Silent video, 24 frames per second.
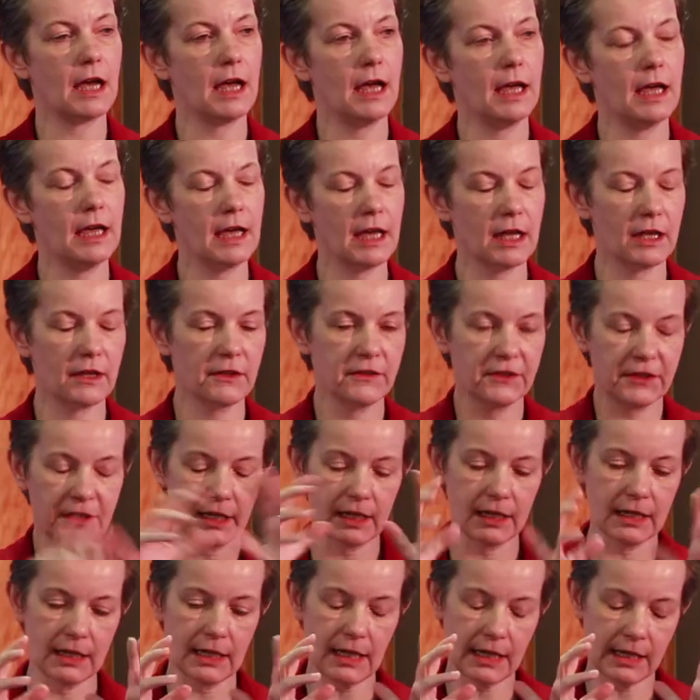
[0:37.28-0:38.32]
uh,
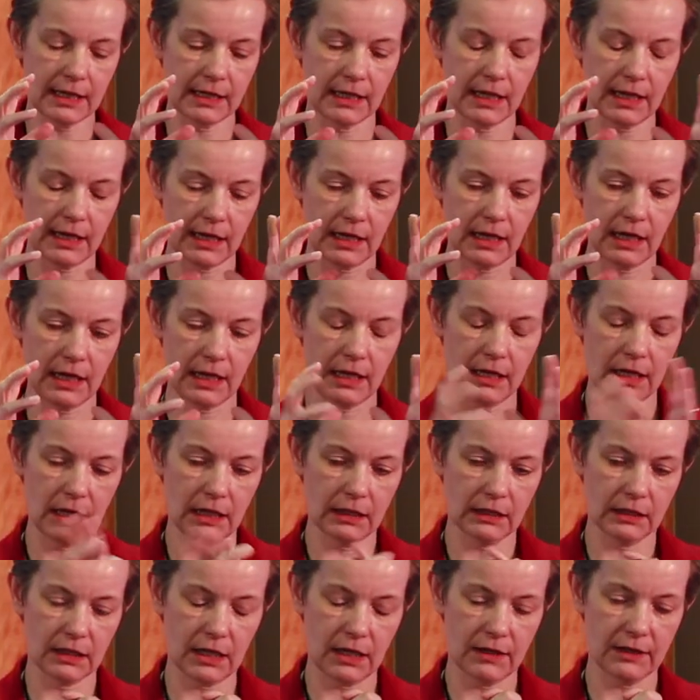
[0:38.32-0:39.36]
the, uh, a,
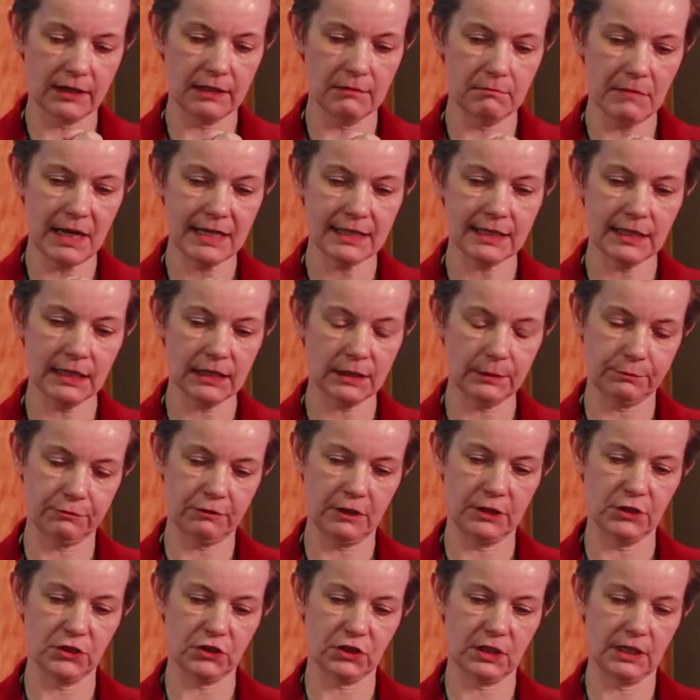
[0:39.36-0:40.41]
a, a thematic
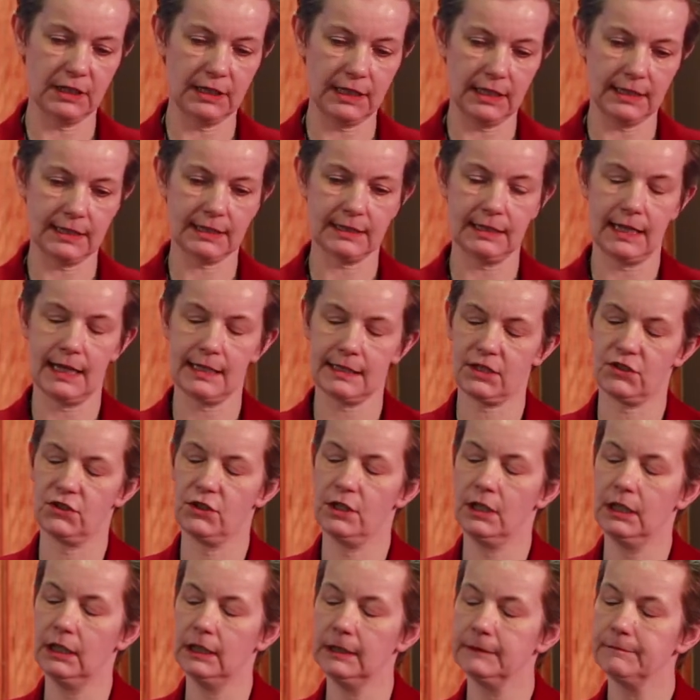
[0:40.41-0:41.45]
approach to this last
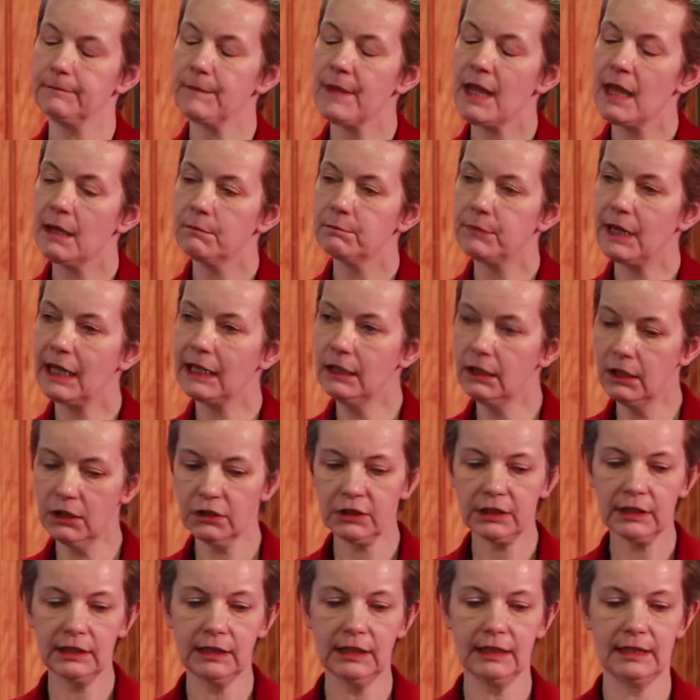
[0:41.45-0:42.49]
year by
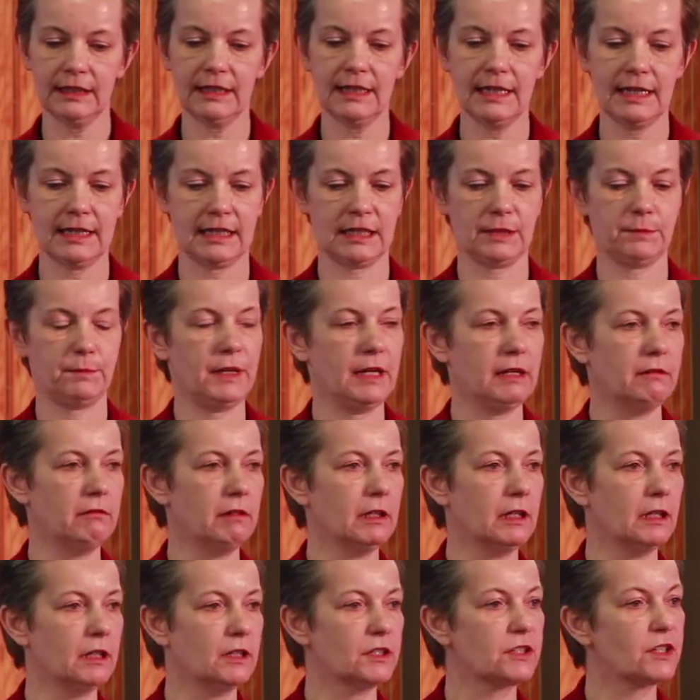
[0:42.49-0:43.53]
looking at the
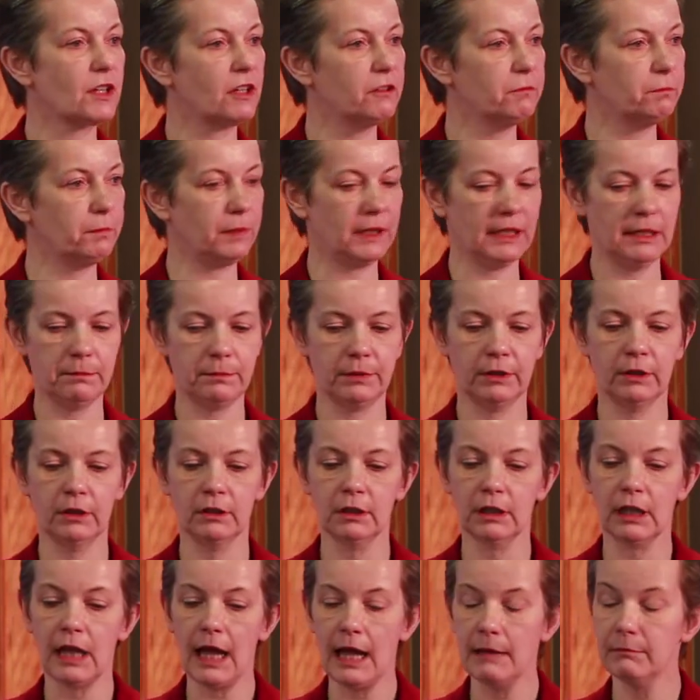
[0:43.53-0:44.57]
experience of
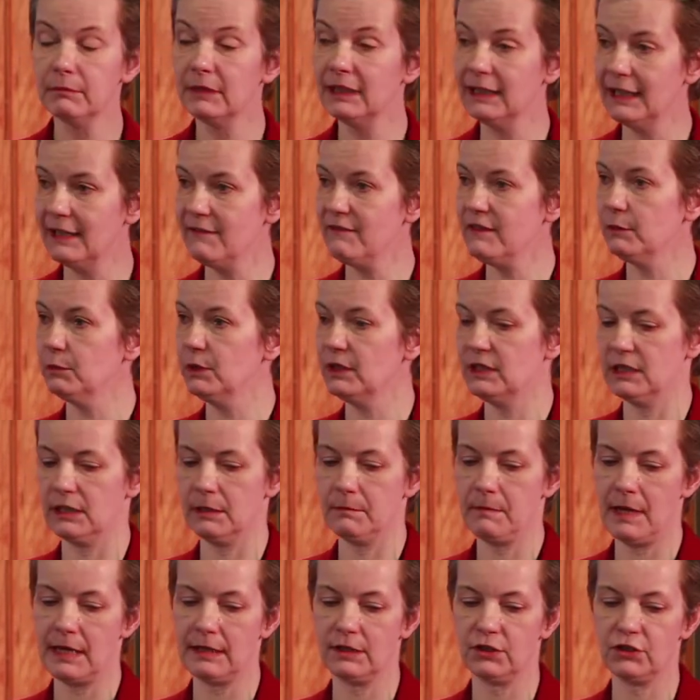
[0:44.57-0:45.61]
people um, living with
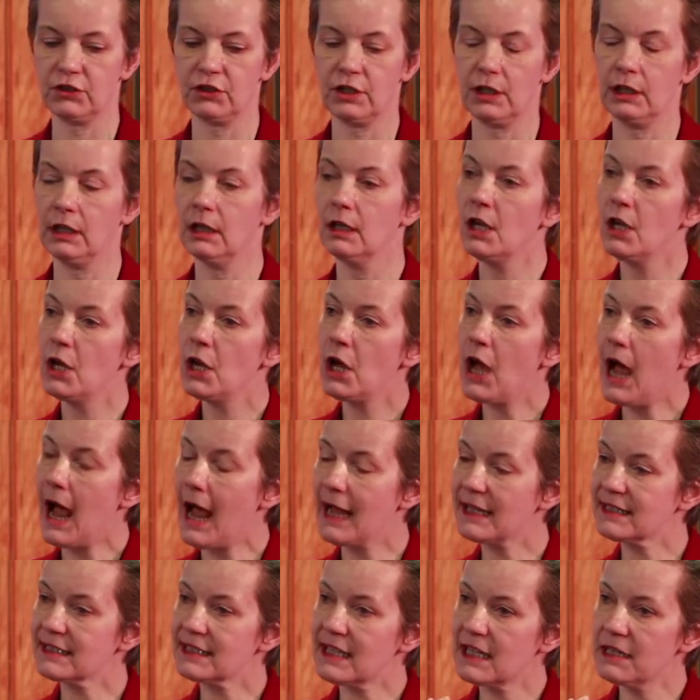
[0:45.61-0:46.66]
dementia
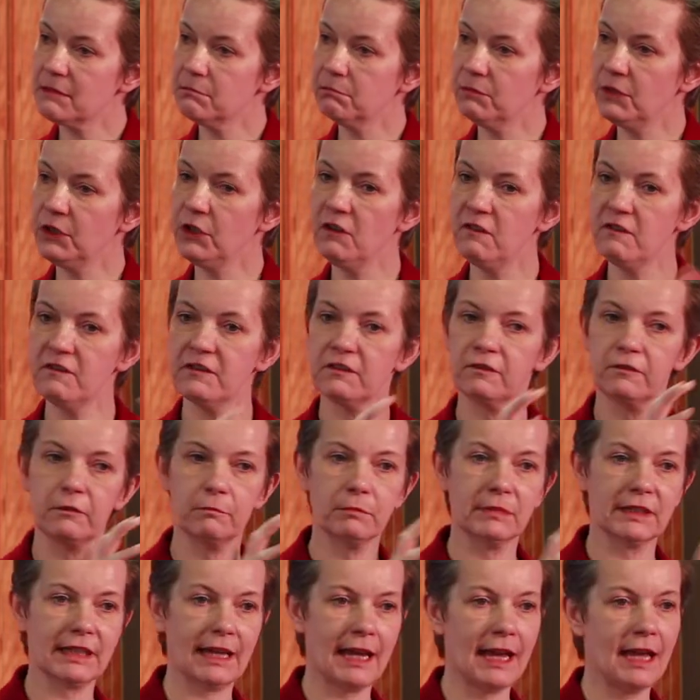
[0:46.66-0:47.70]
as they moved
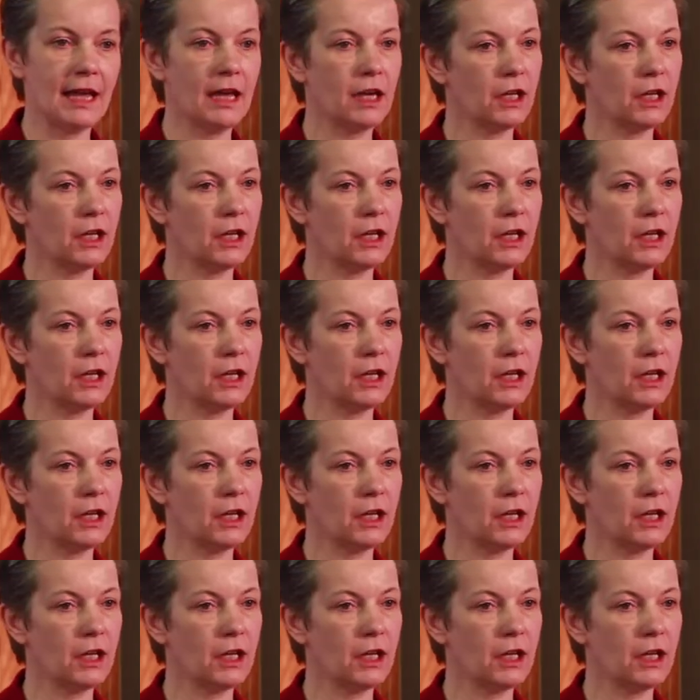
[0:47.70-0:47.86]
from care